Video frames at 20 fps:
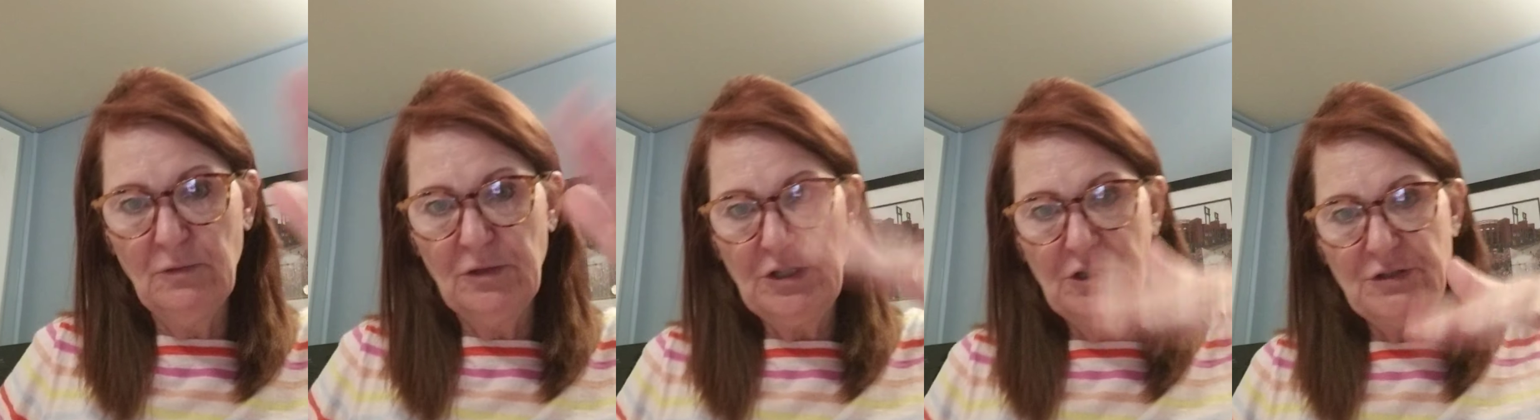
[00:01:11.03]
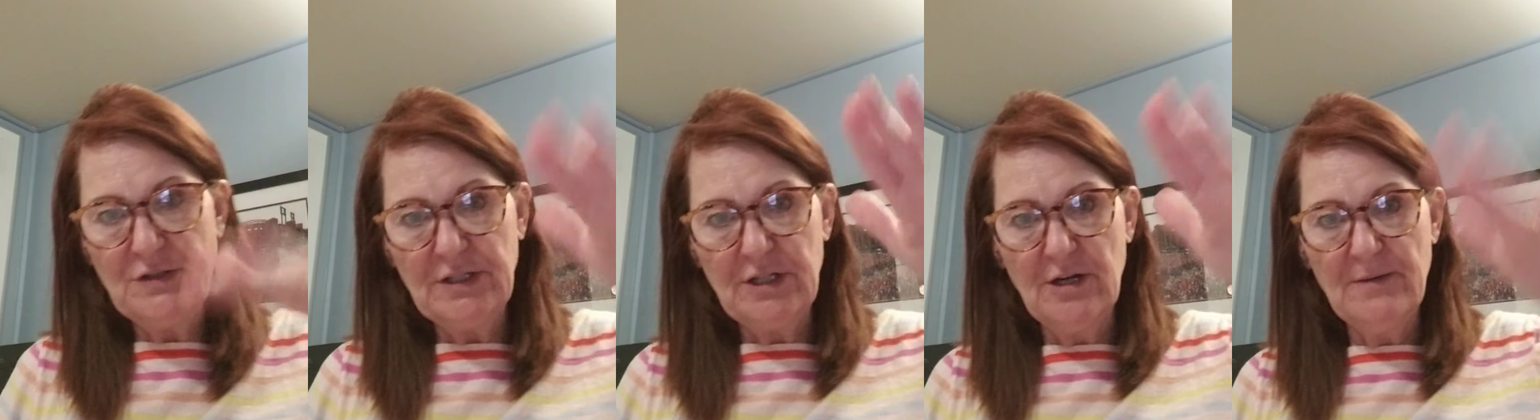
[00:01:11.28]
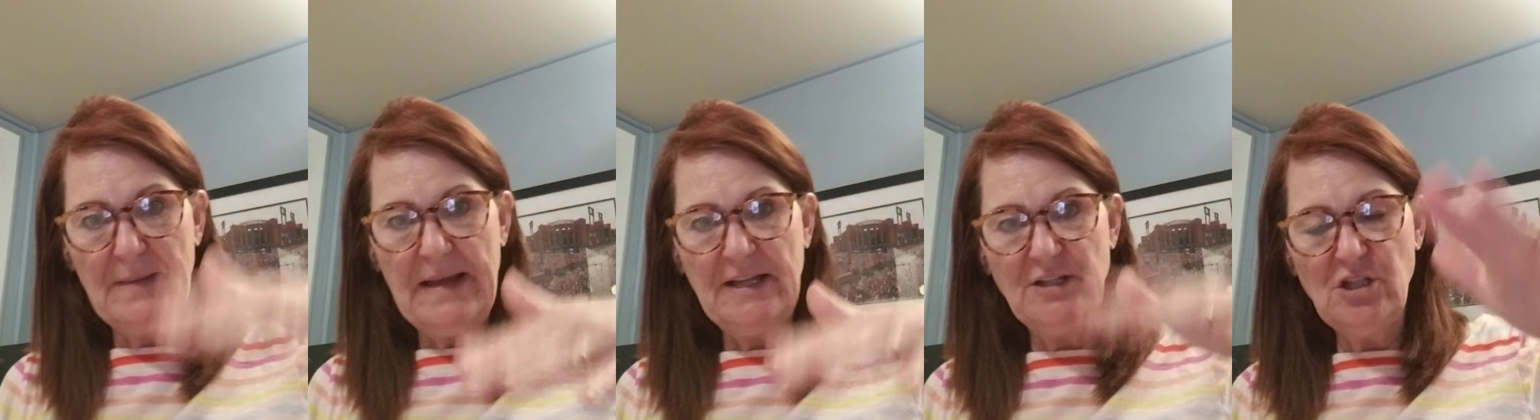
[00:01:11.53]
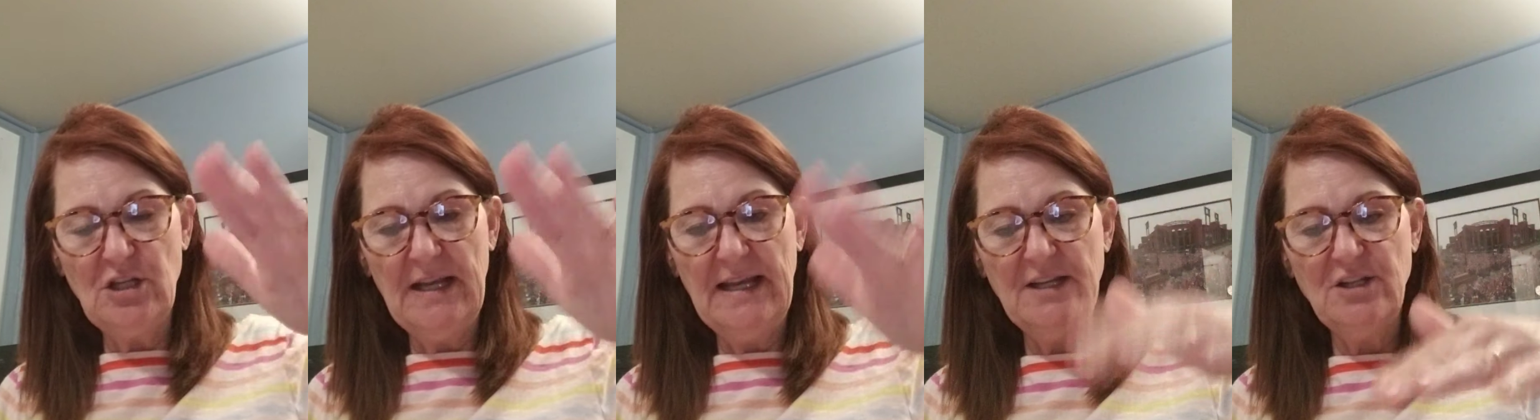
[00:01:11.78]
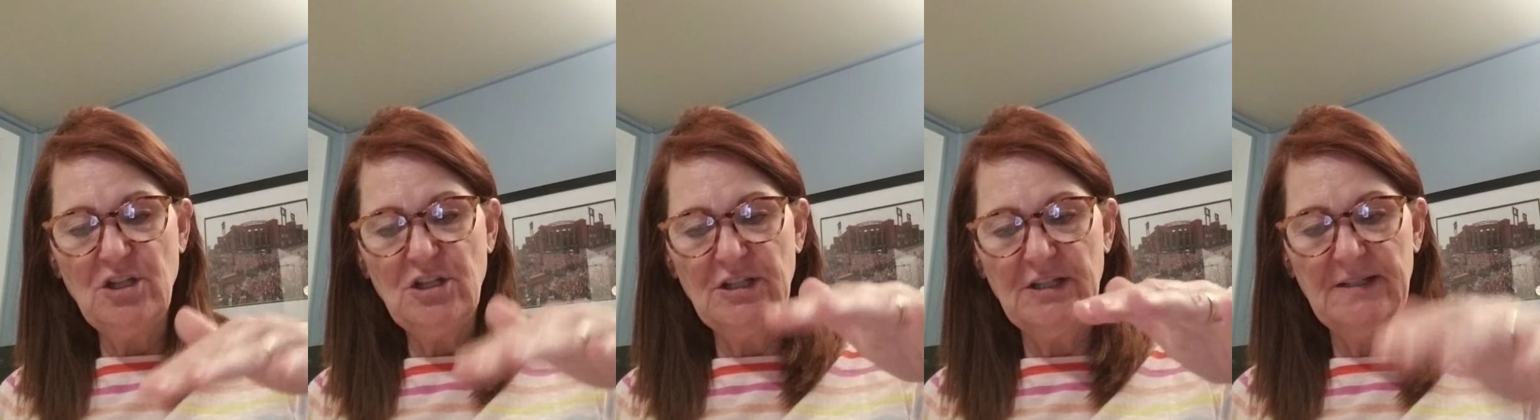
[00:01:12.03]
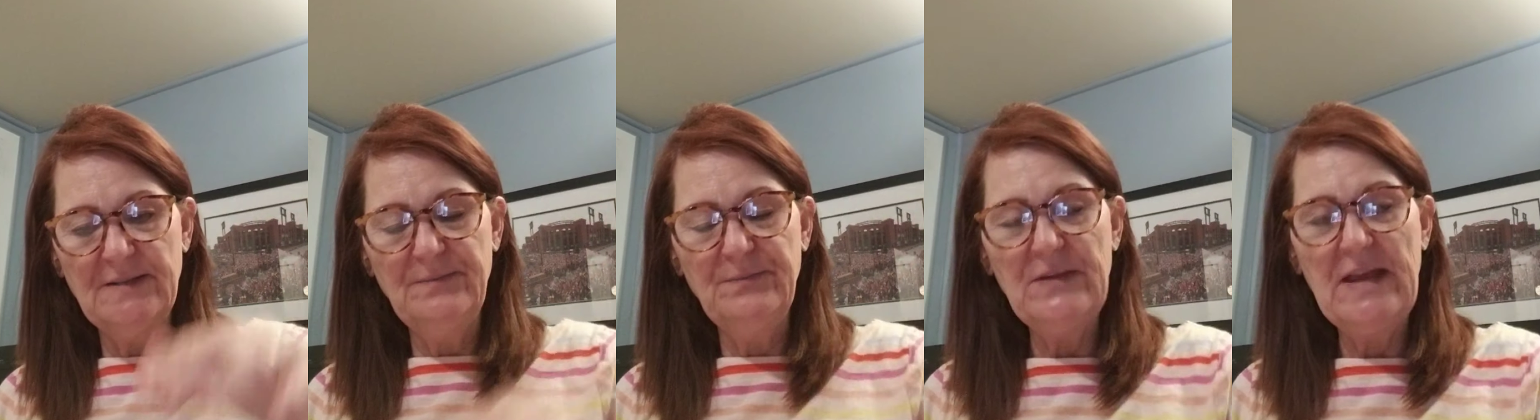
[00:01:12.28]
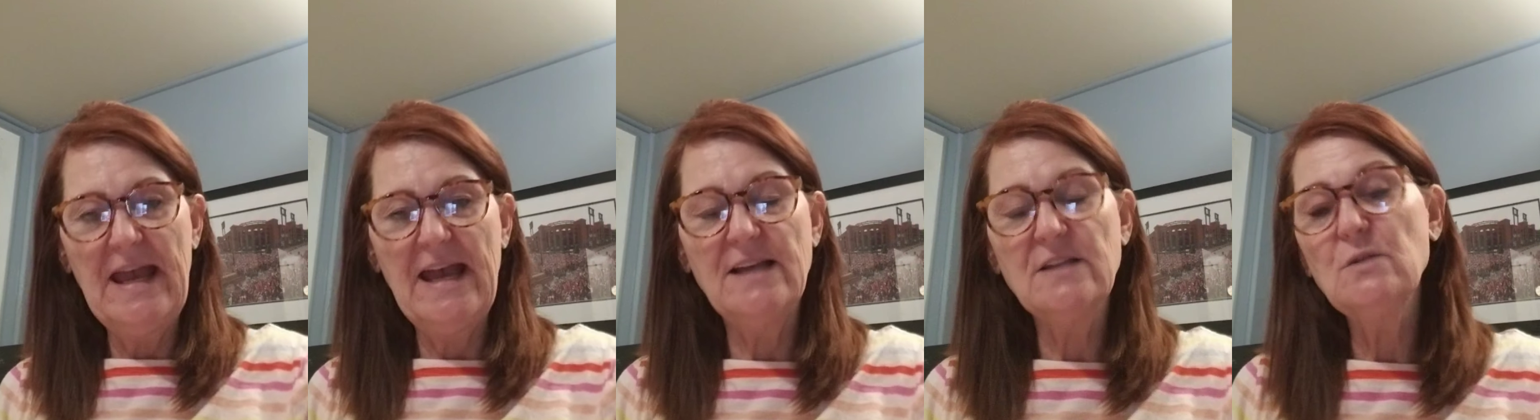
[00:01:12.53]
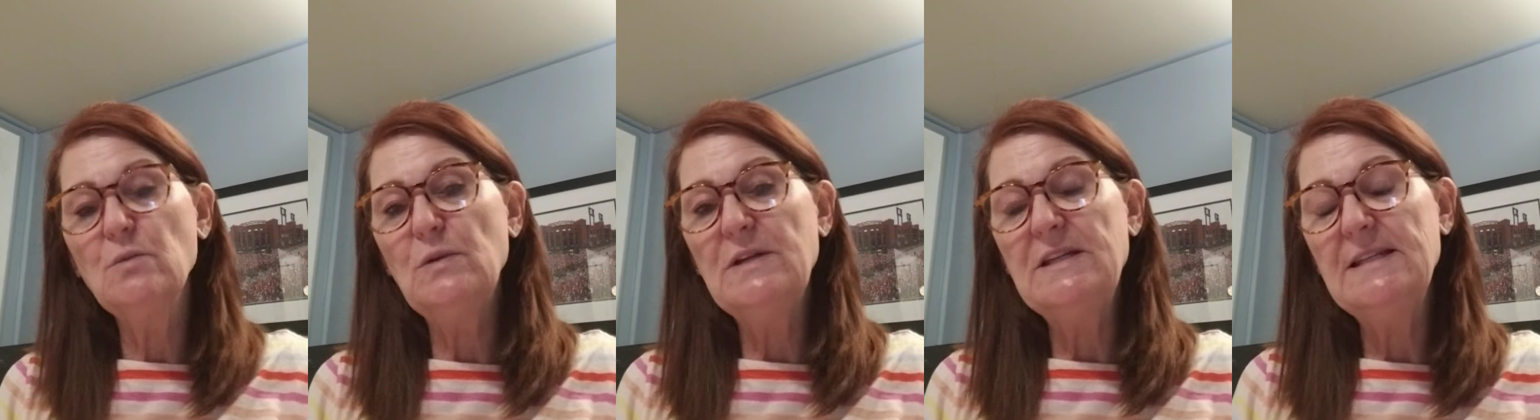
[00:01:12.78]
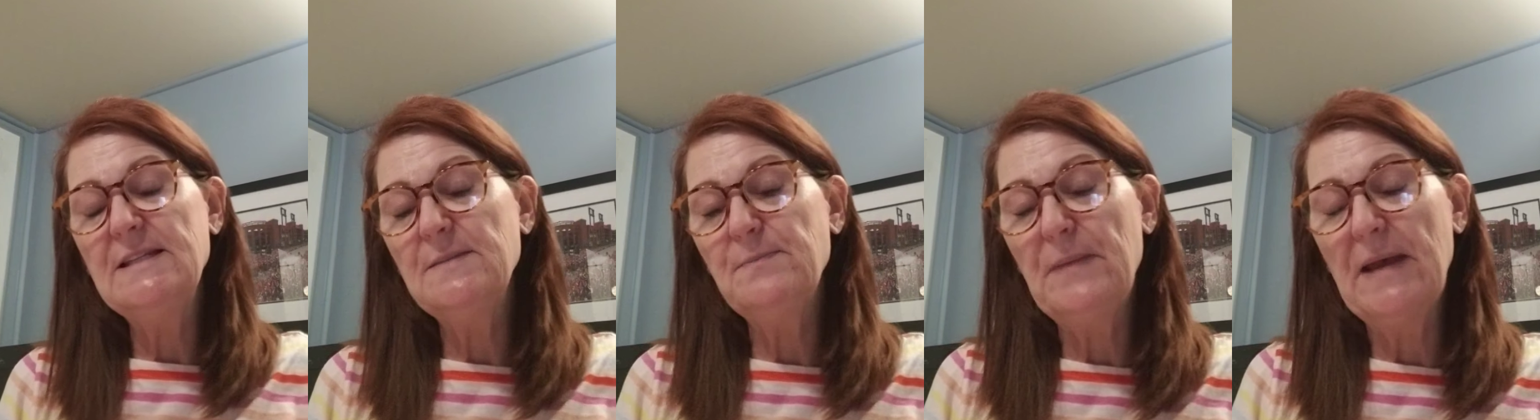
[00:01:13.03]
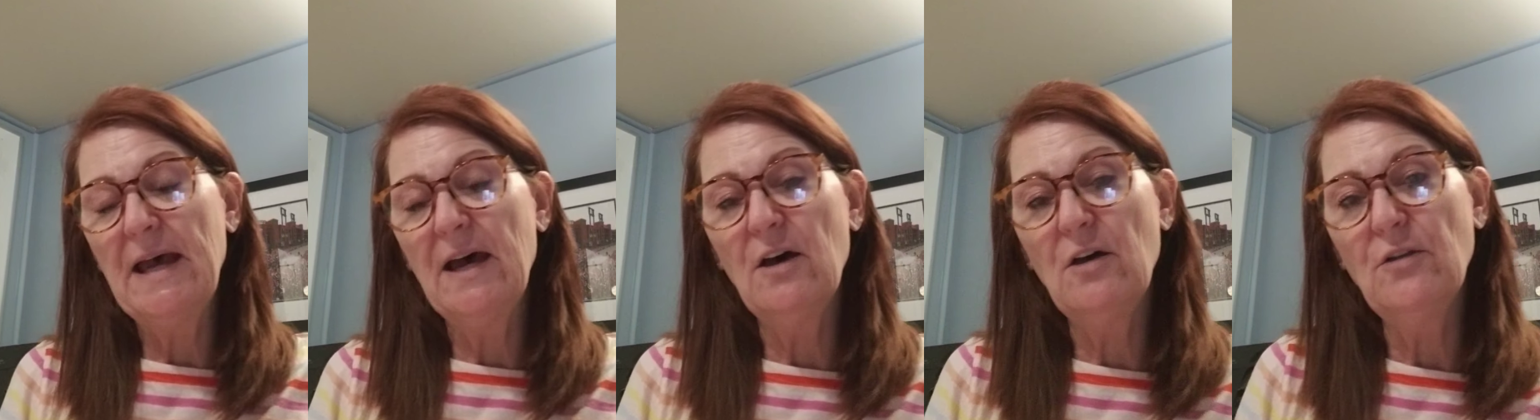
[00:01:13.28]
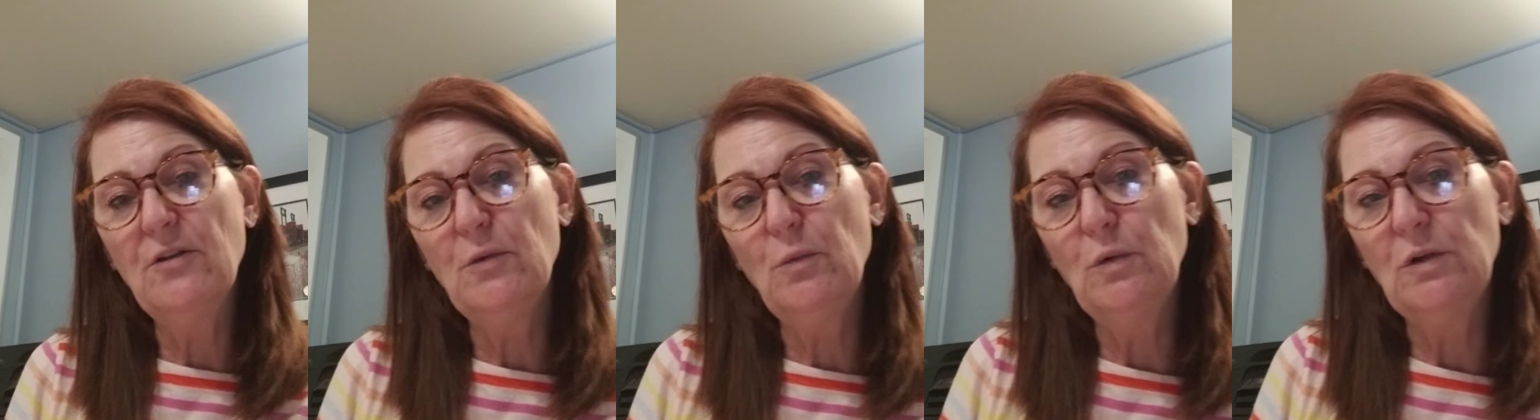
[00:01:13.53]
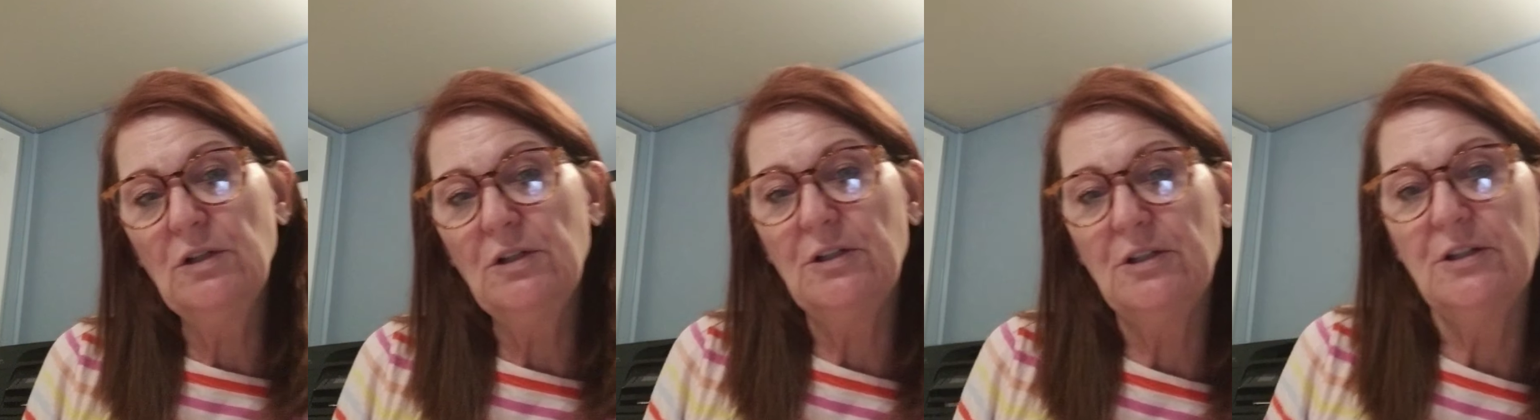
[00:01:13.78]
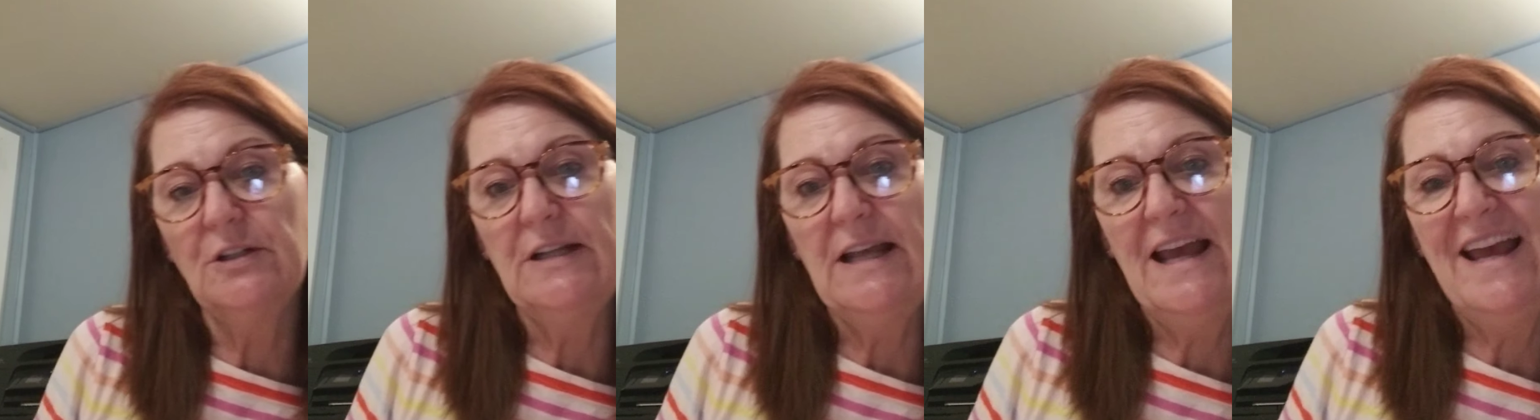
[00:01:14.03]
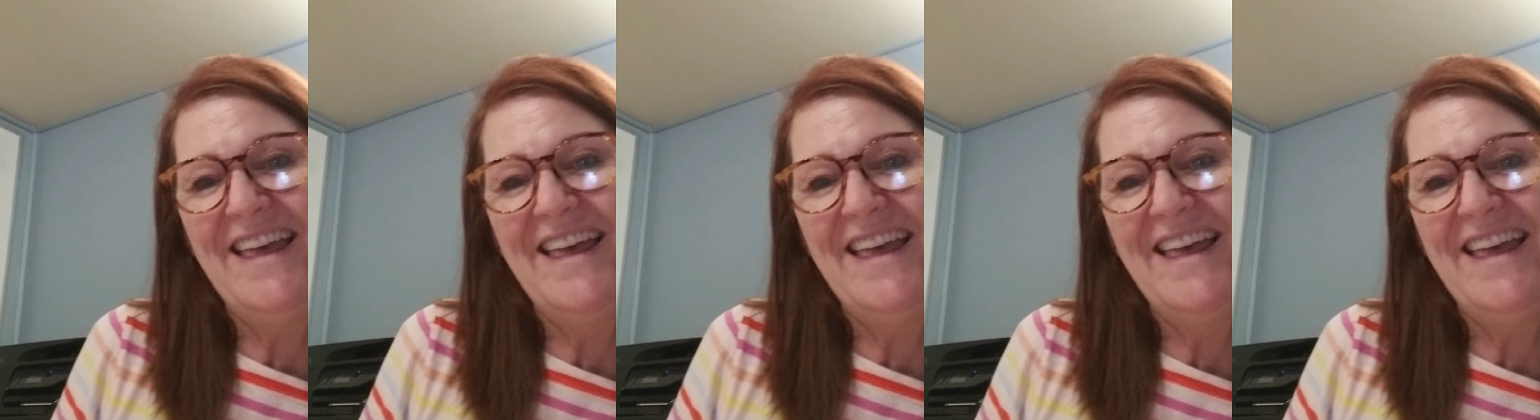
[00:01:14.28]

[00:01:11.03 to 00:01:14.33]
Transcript: We're using our imagination as we spell the word,